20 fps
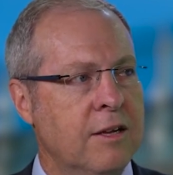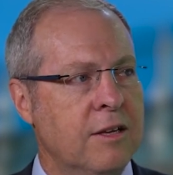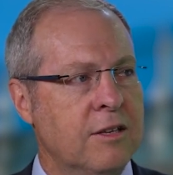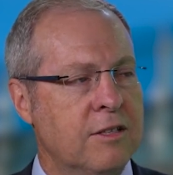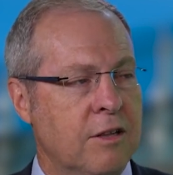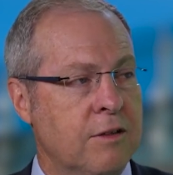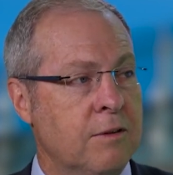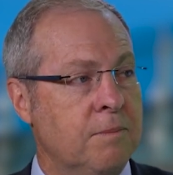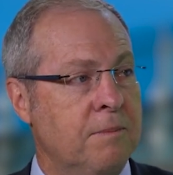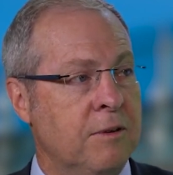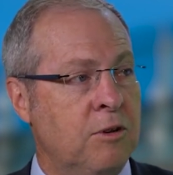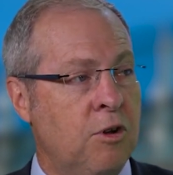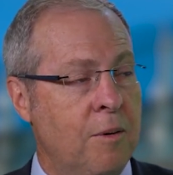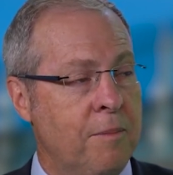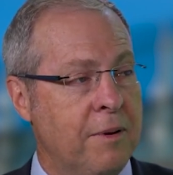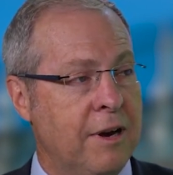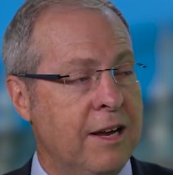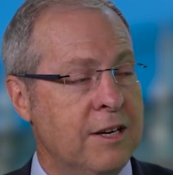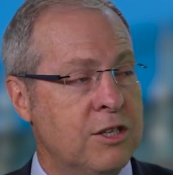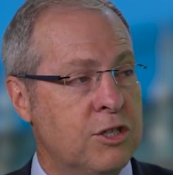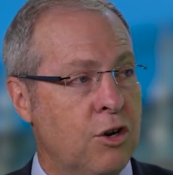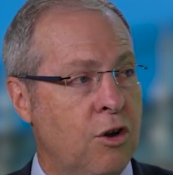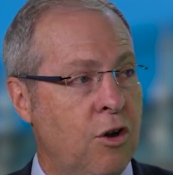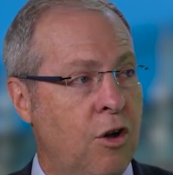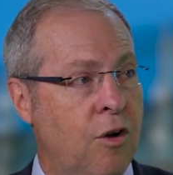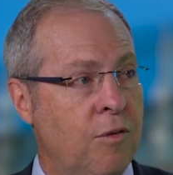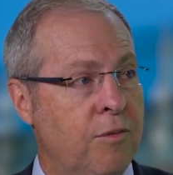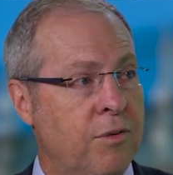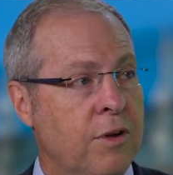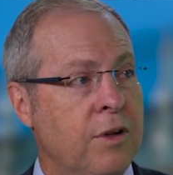So the combination
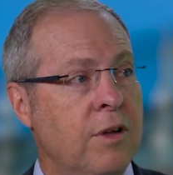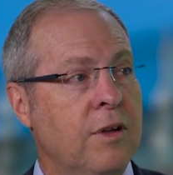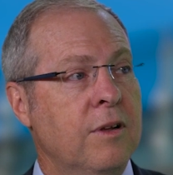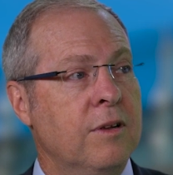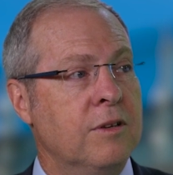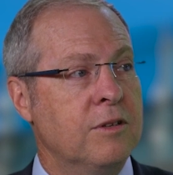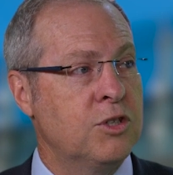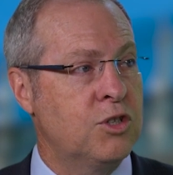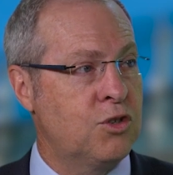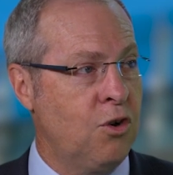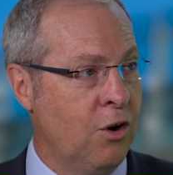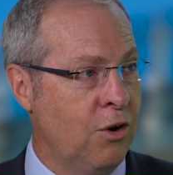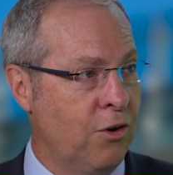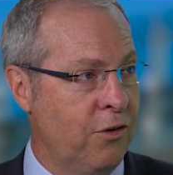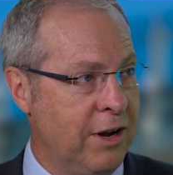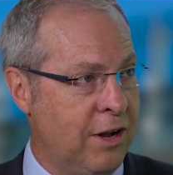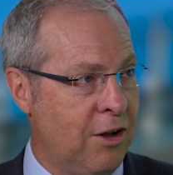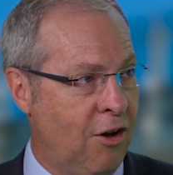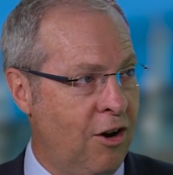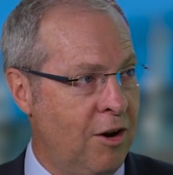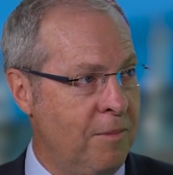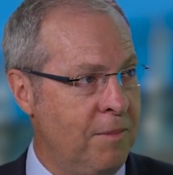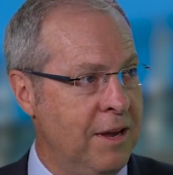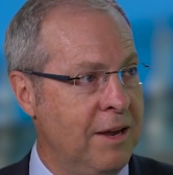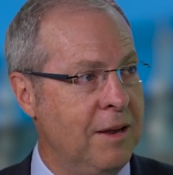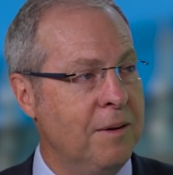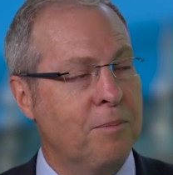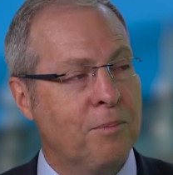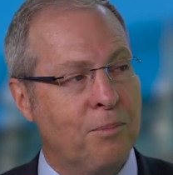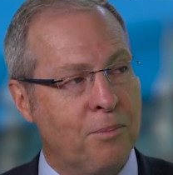of stronger
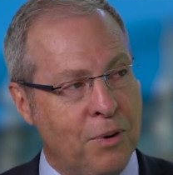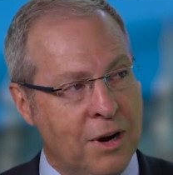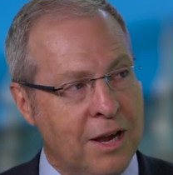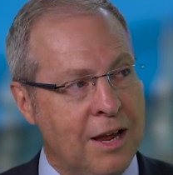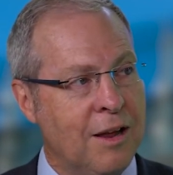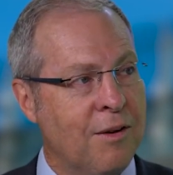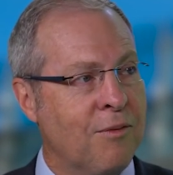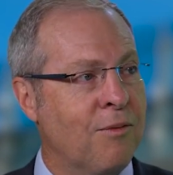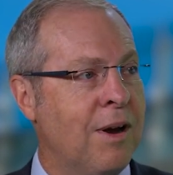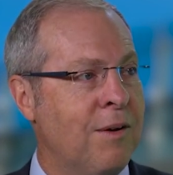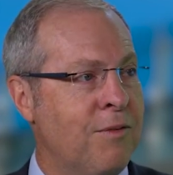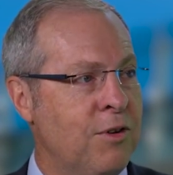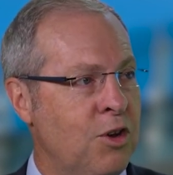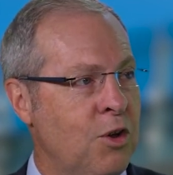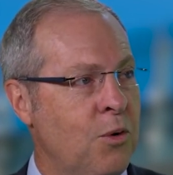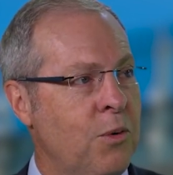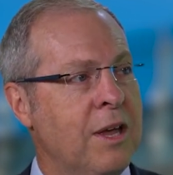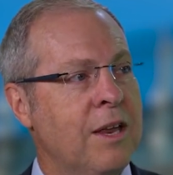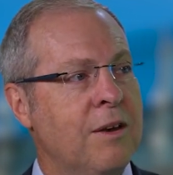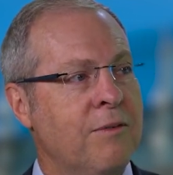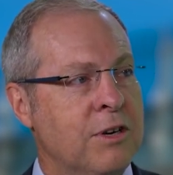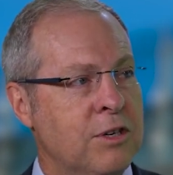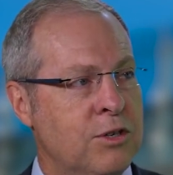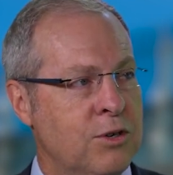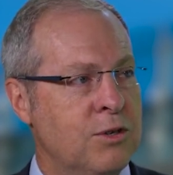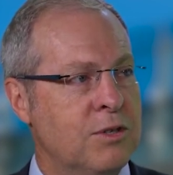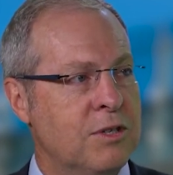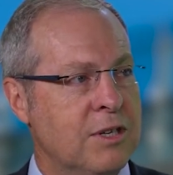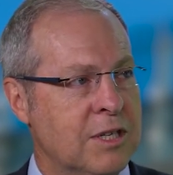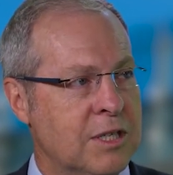economy, bringing revenue in,
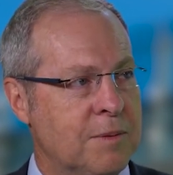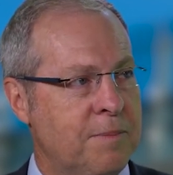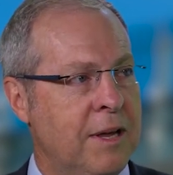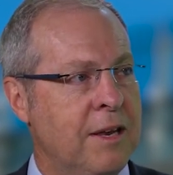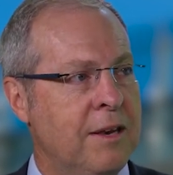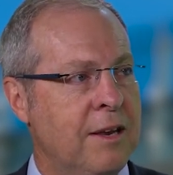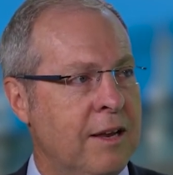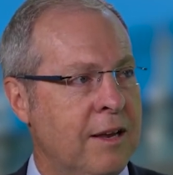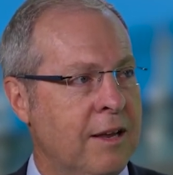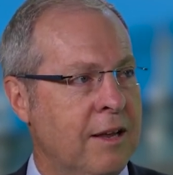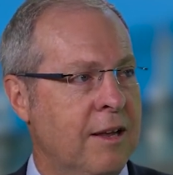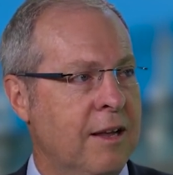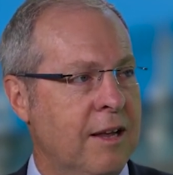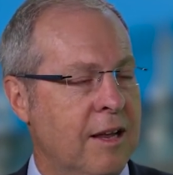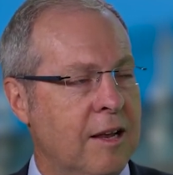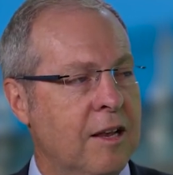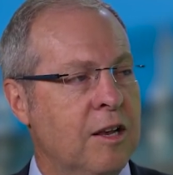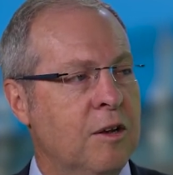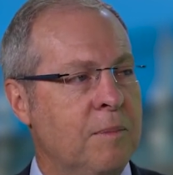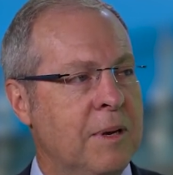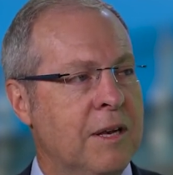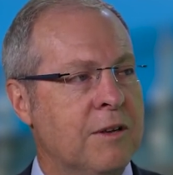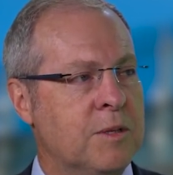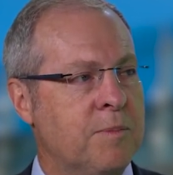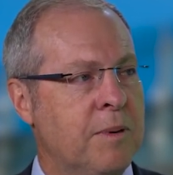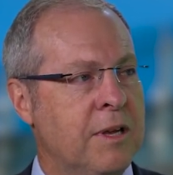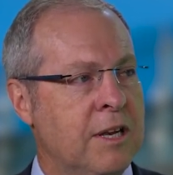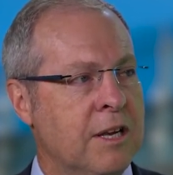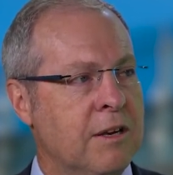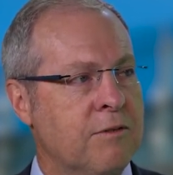reducing spending, a little bit of
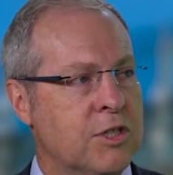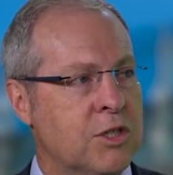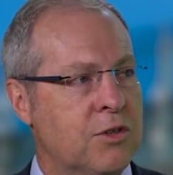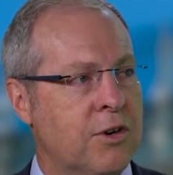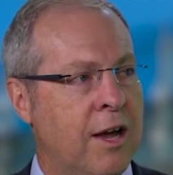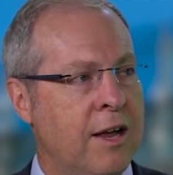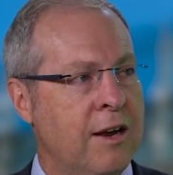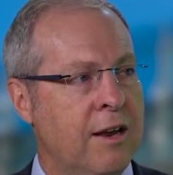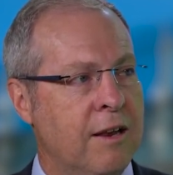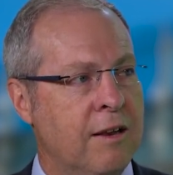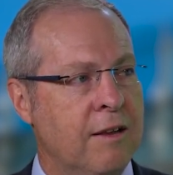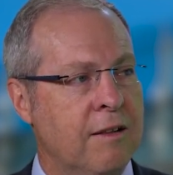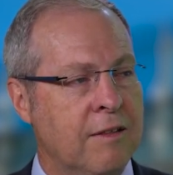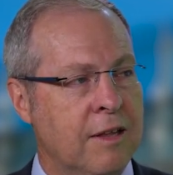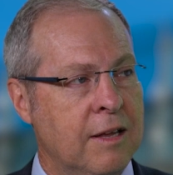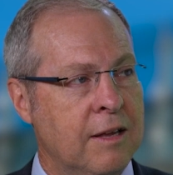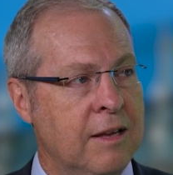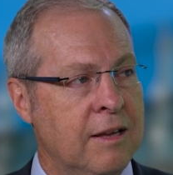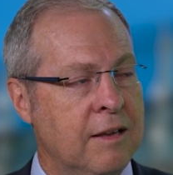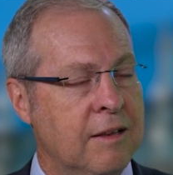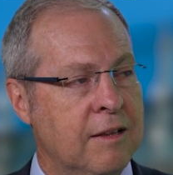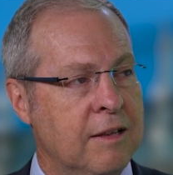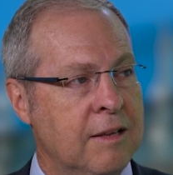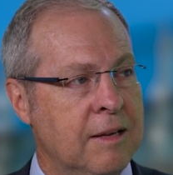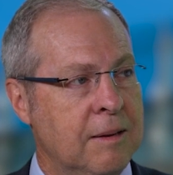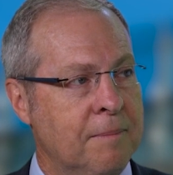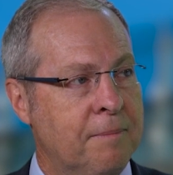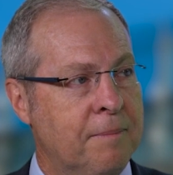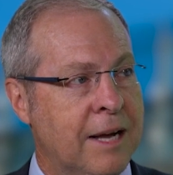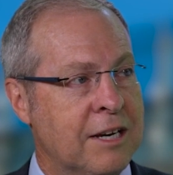spending restraint, and the,
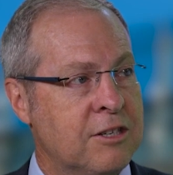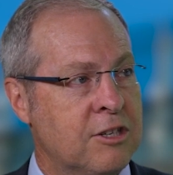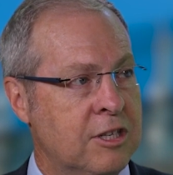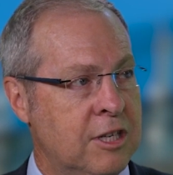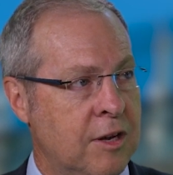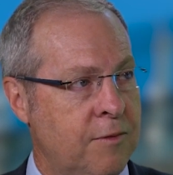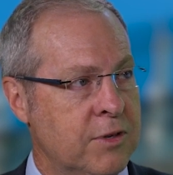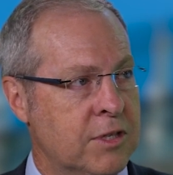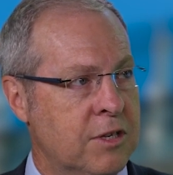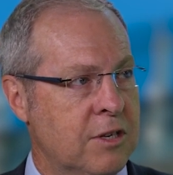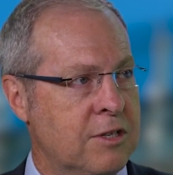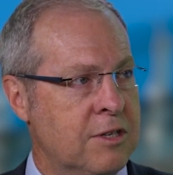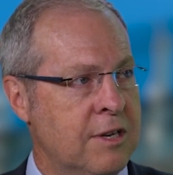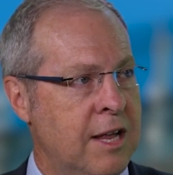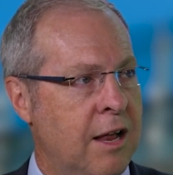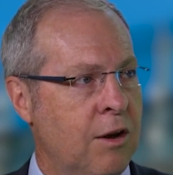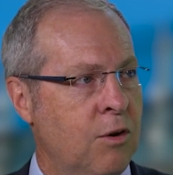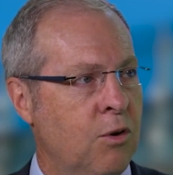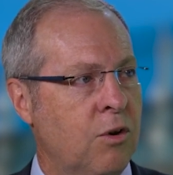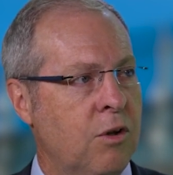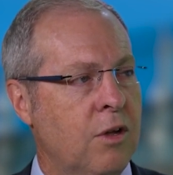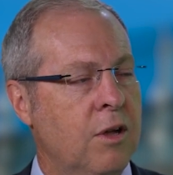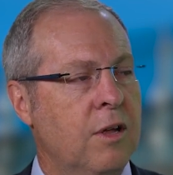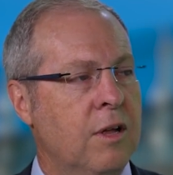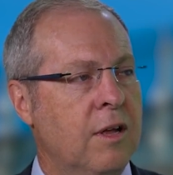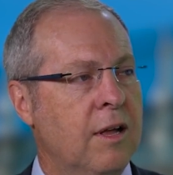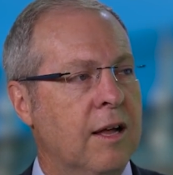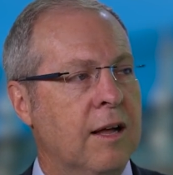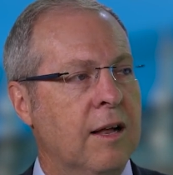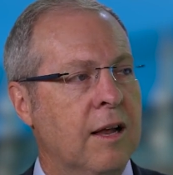the budget deficits now look
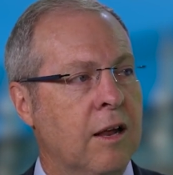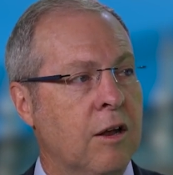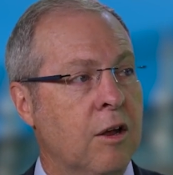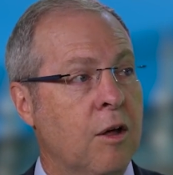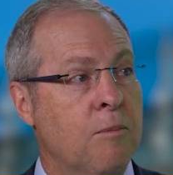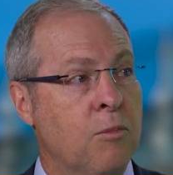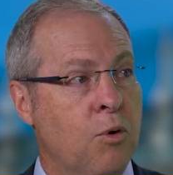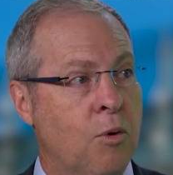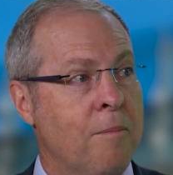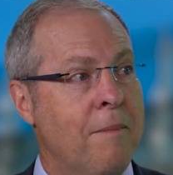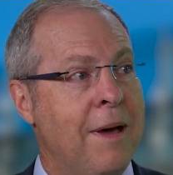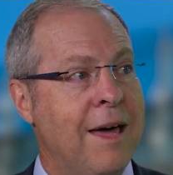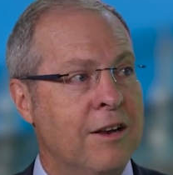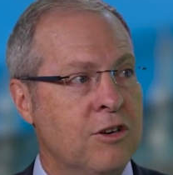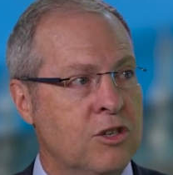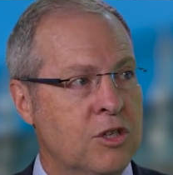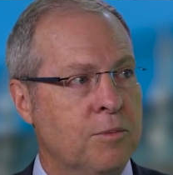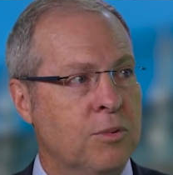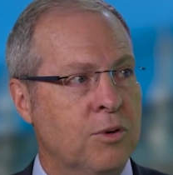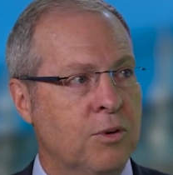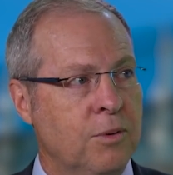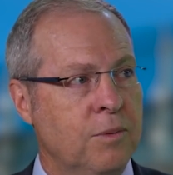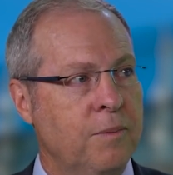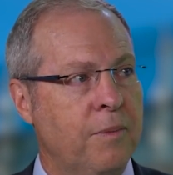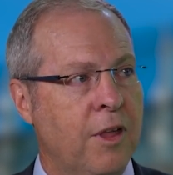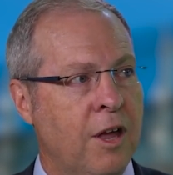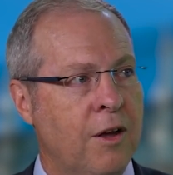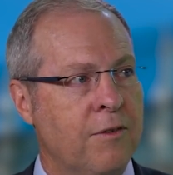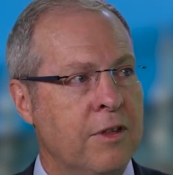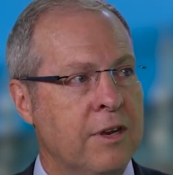a lot more manageable
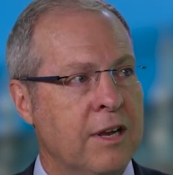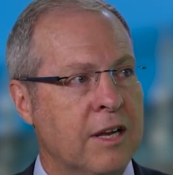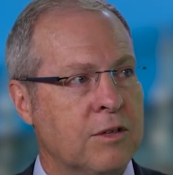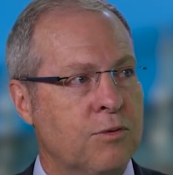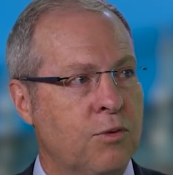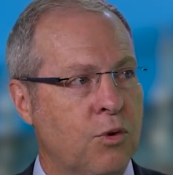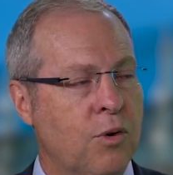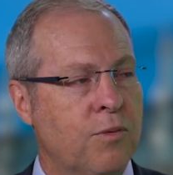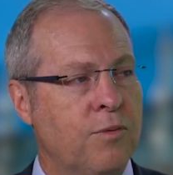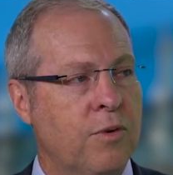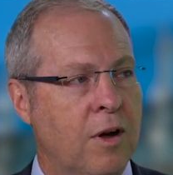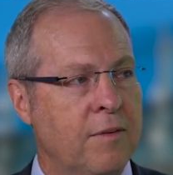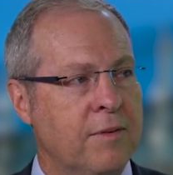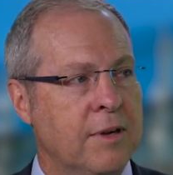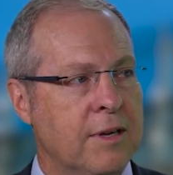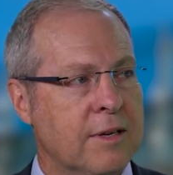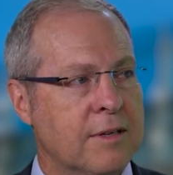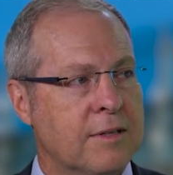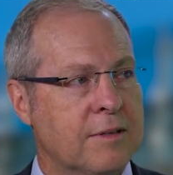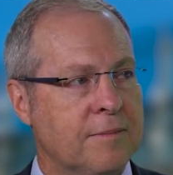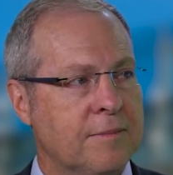over the next four or five years.